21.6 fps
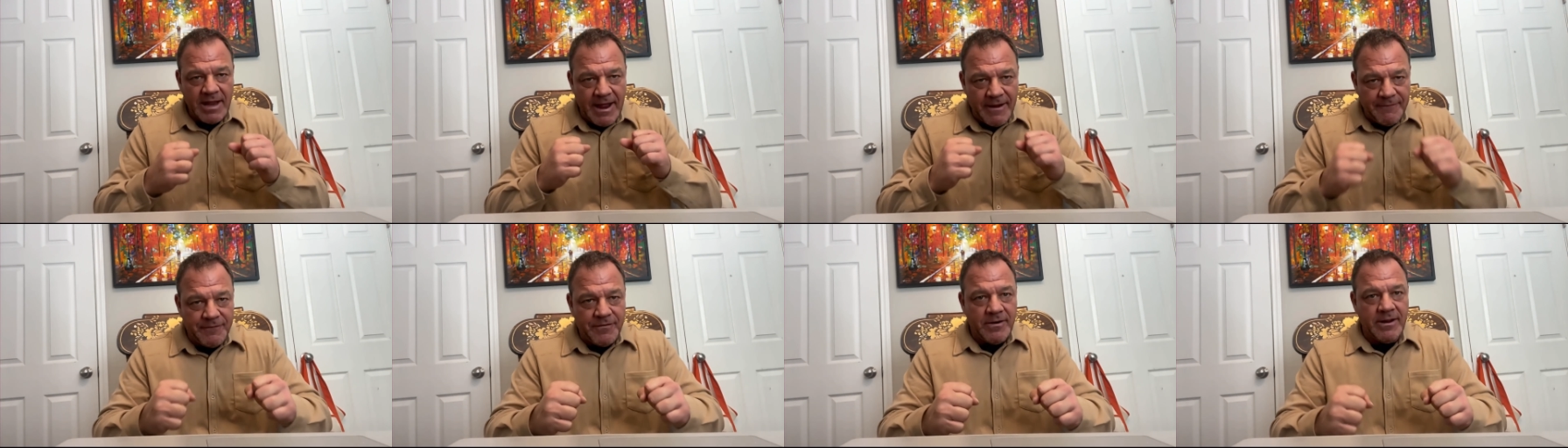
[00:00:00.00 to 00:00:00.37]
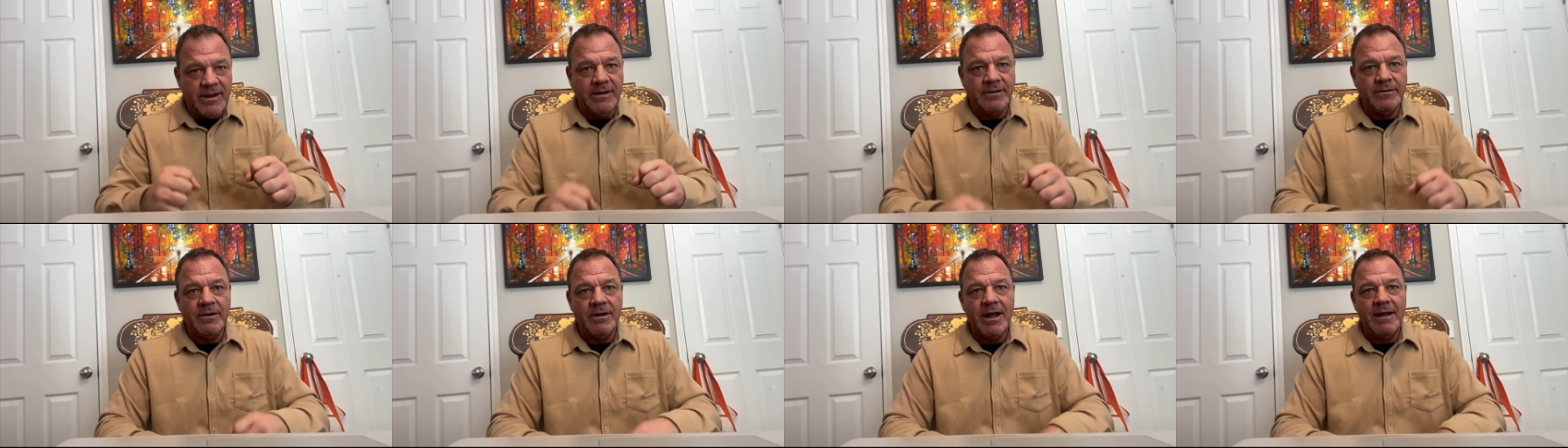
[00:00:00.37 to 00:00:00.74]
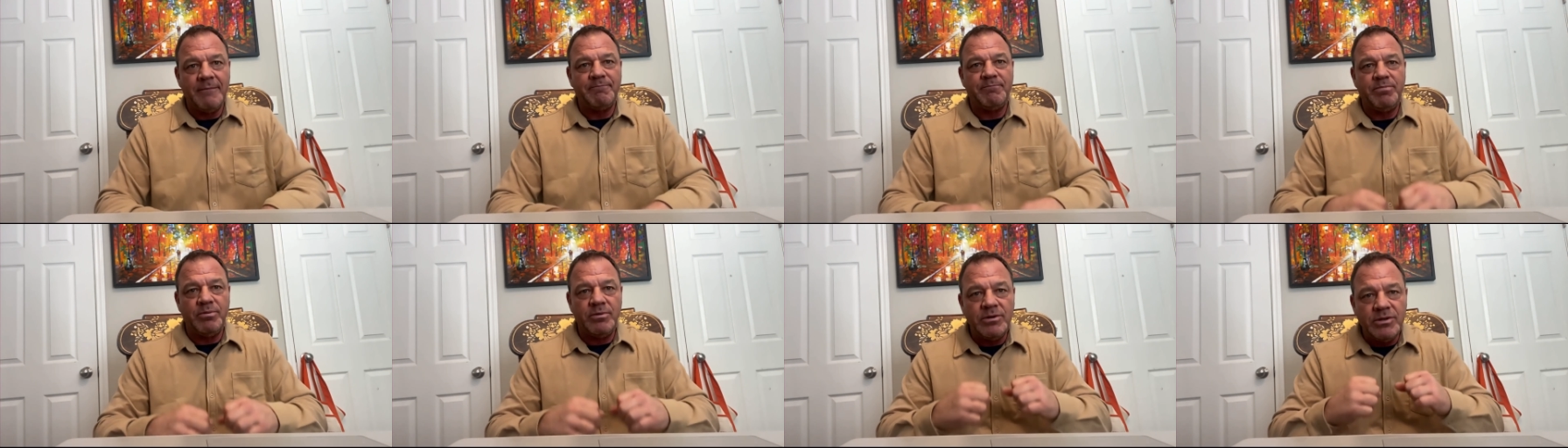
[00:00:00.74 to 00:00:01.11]
efforting. They're
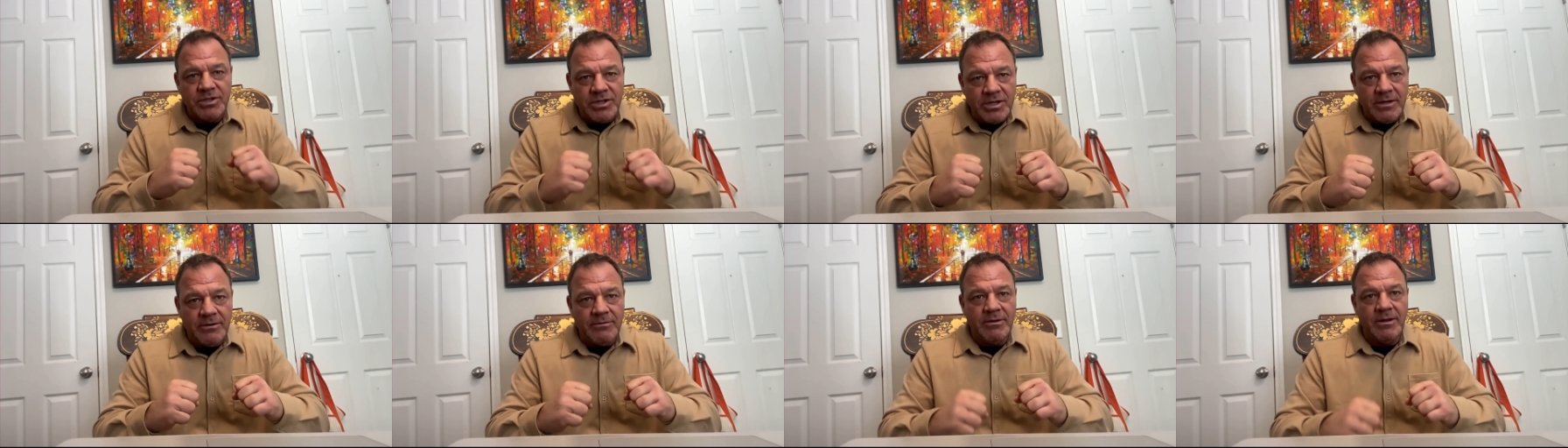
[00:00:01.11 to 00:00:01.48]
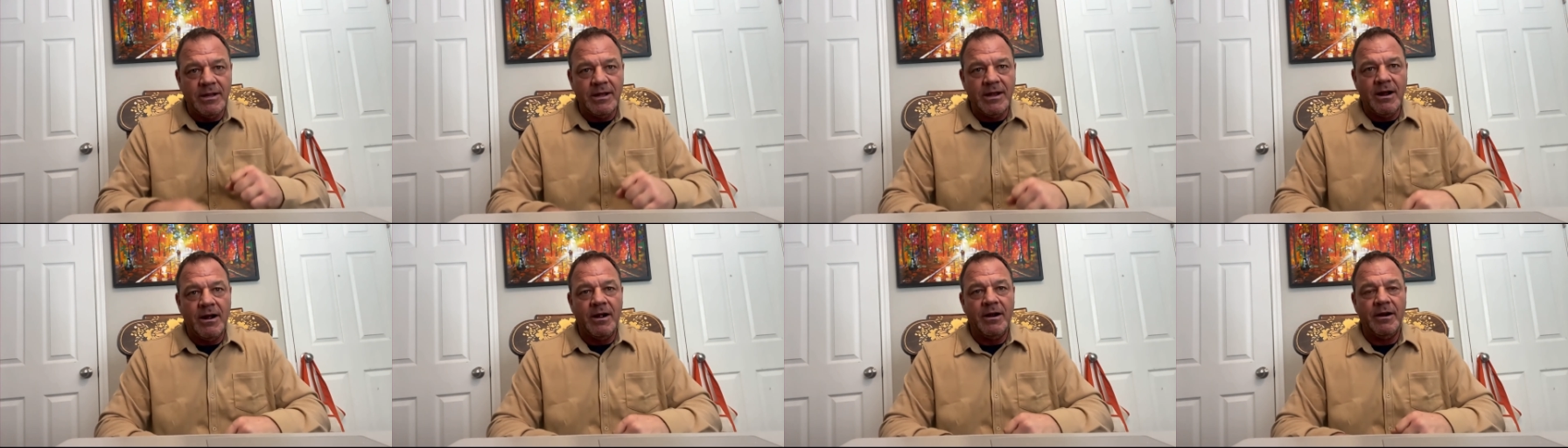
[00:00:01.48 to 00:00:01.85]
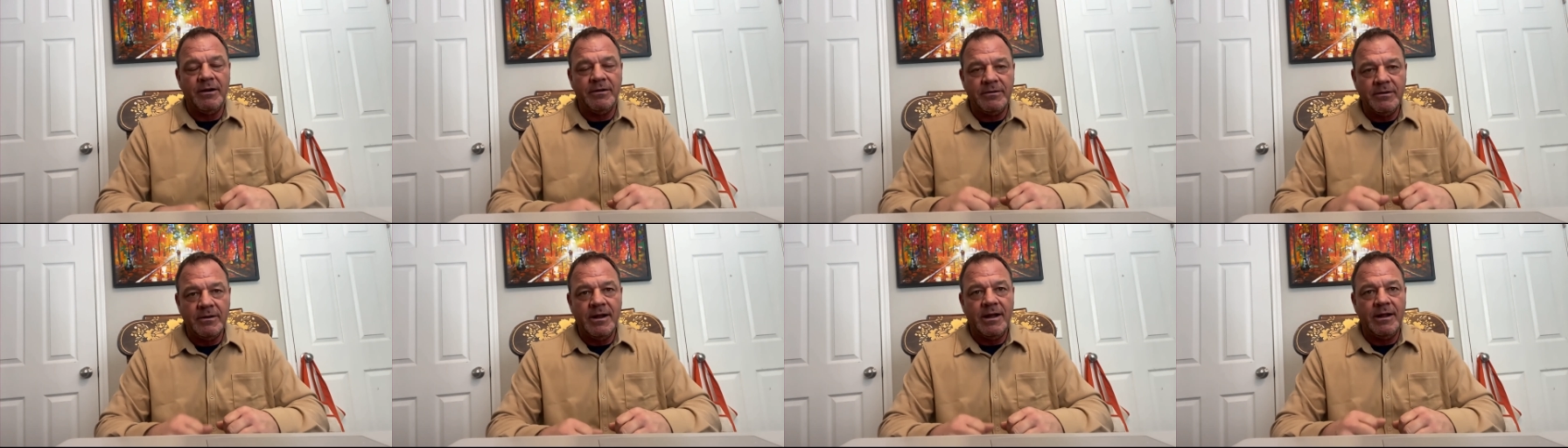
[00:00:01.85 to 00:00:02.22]
not pushing really
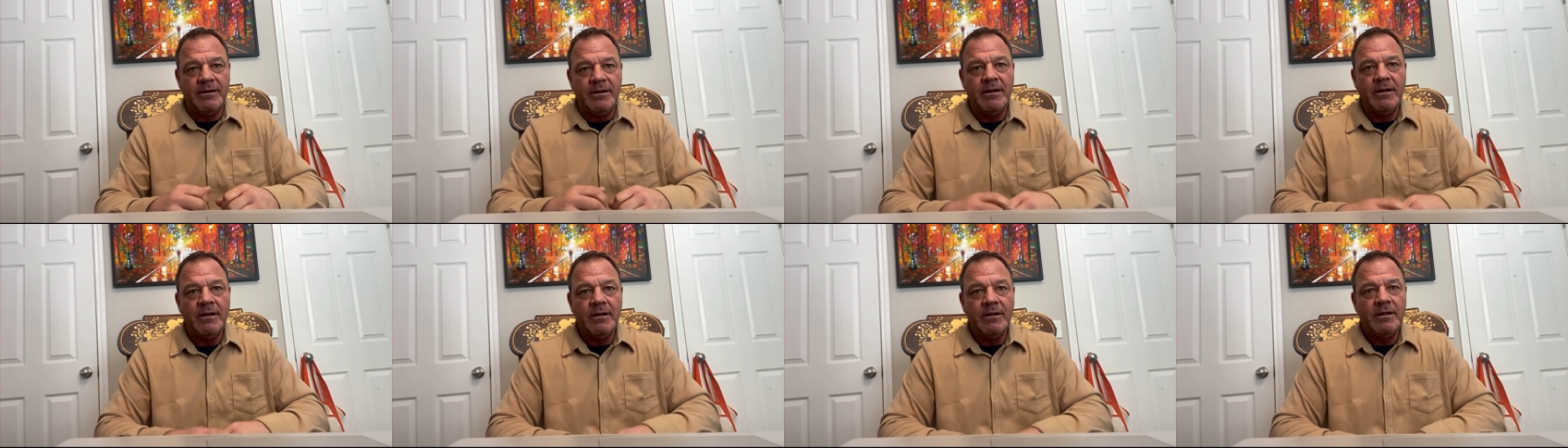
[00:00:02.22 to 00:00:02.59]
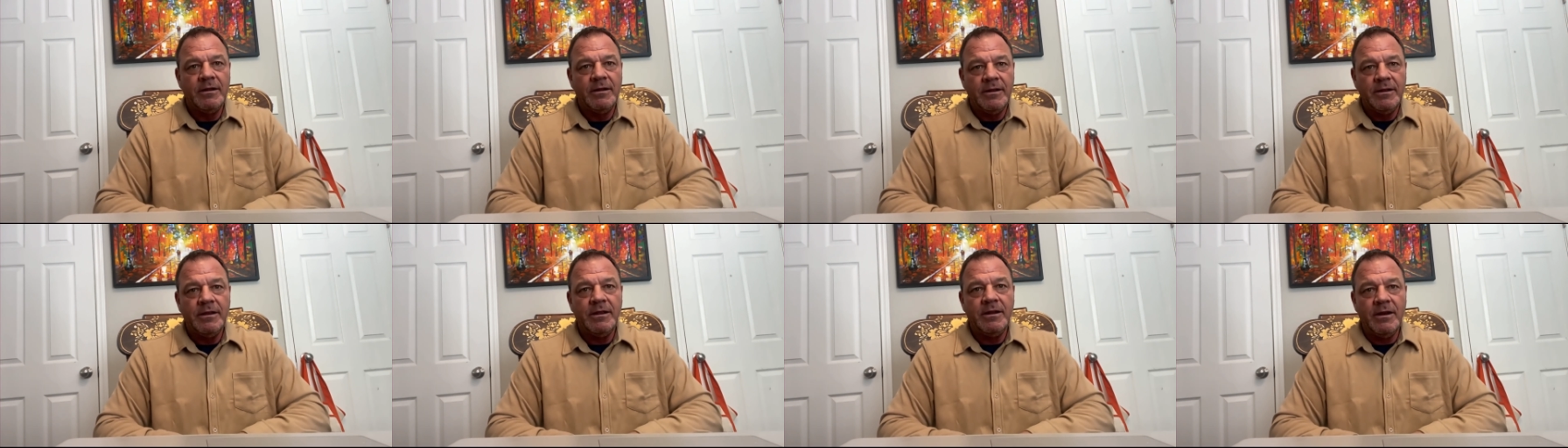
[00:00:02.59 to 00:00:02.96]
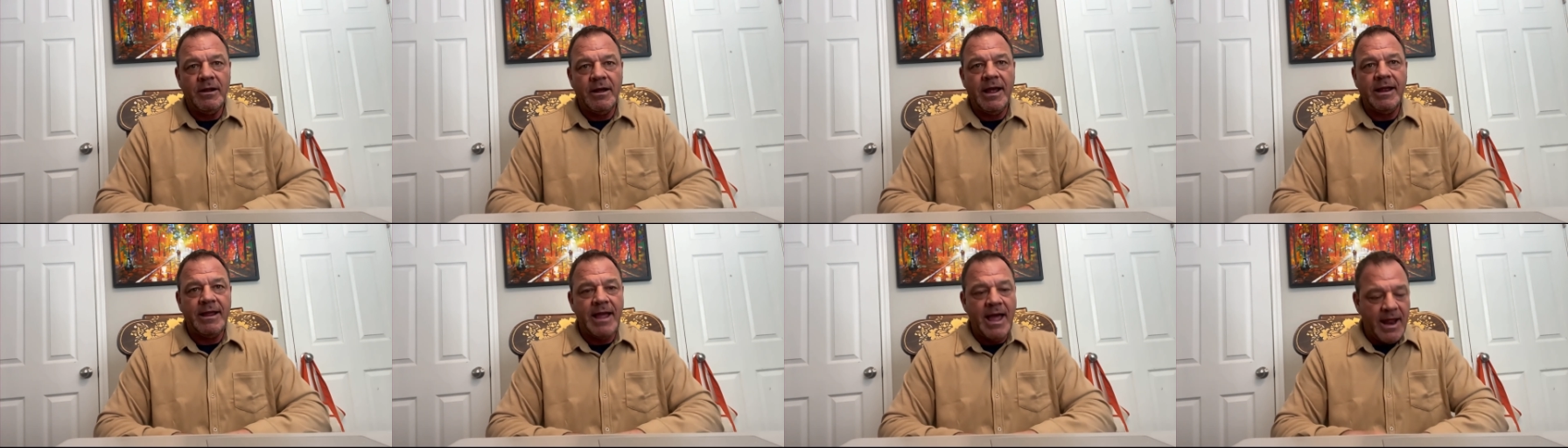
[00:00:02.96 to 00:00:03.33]
hard. They're not,
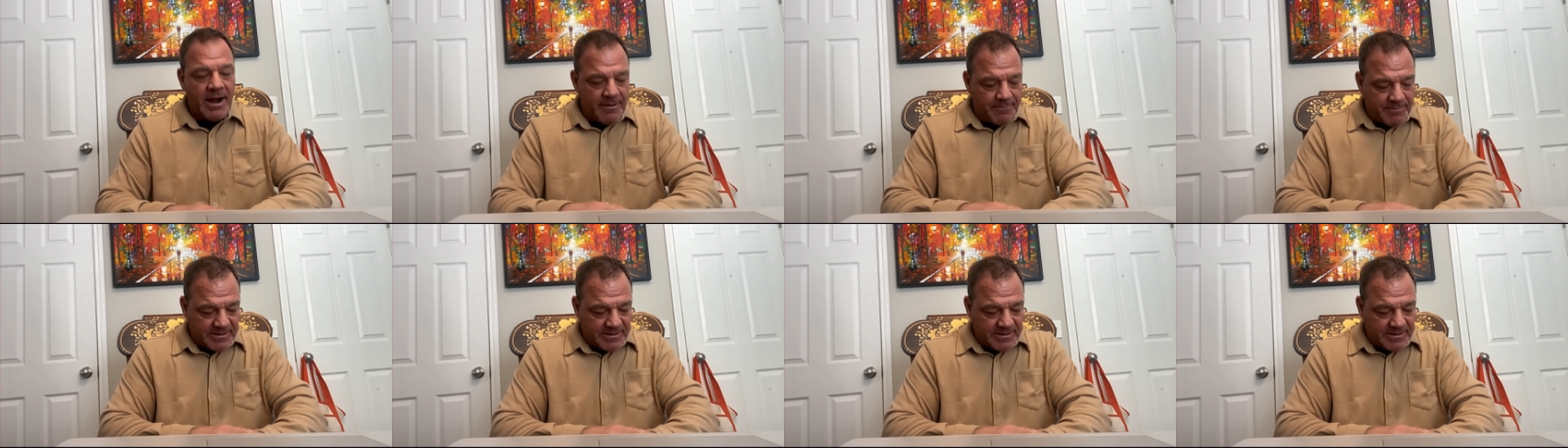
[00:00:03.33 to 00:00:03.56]
I got